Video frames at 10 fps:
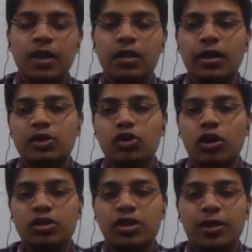it is
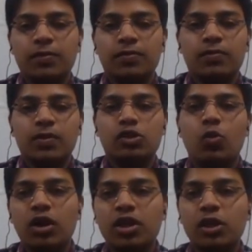costly. So
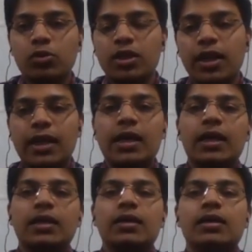what they do, they
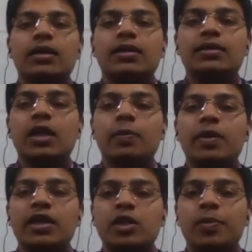set up a
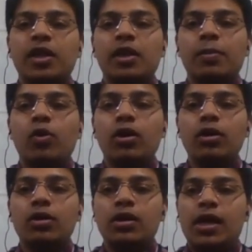disciplinary board
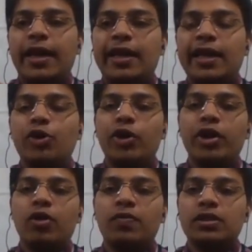and
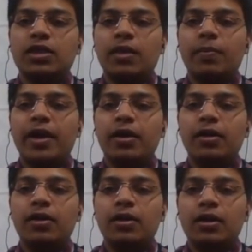inquiry officers are made.
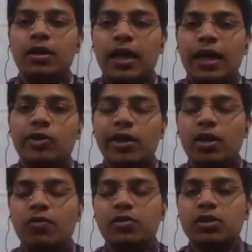
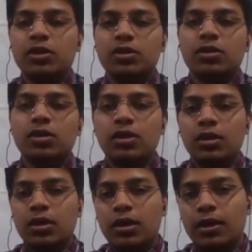Inquiry officers
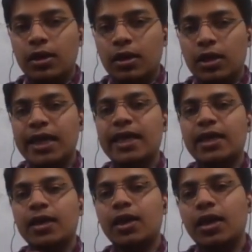
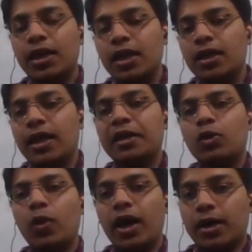internally
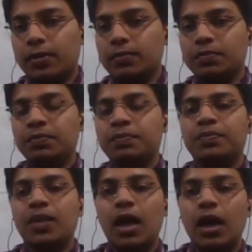inquire
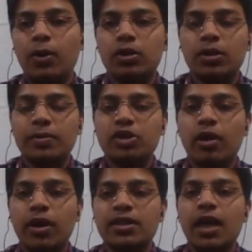about the
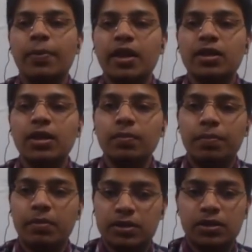misconducts happening in the
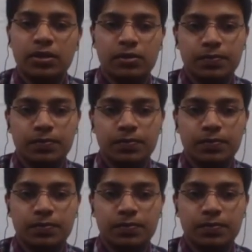business.